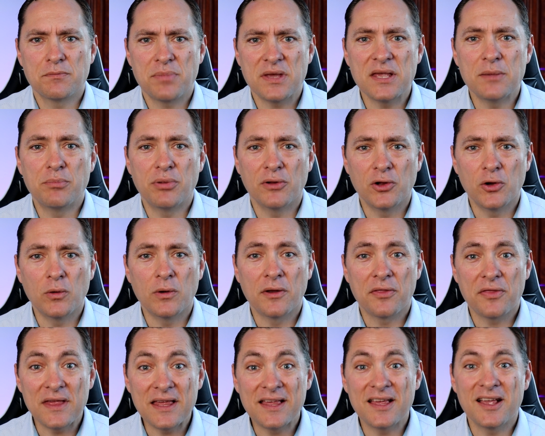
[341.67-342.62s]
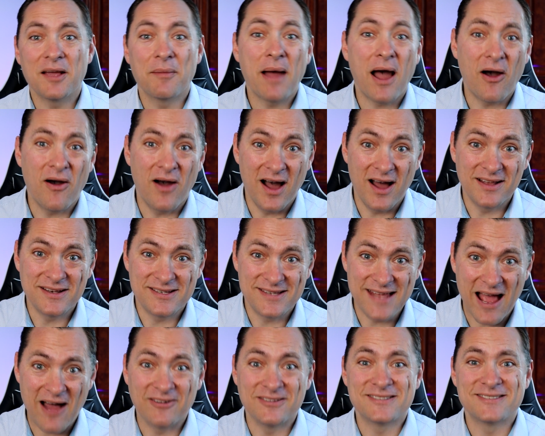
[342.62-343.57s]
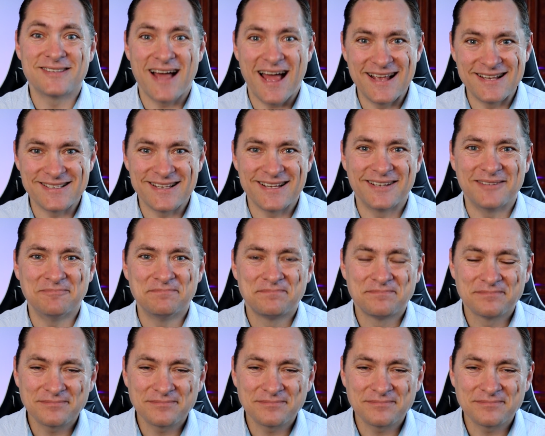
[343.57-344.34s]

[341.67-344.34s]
people who are thinking about downsizing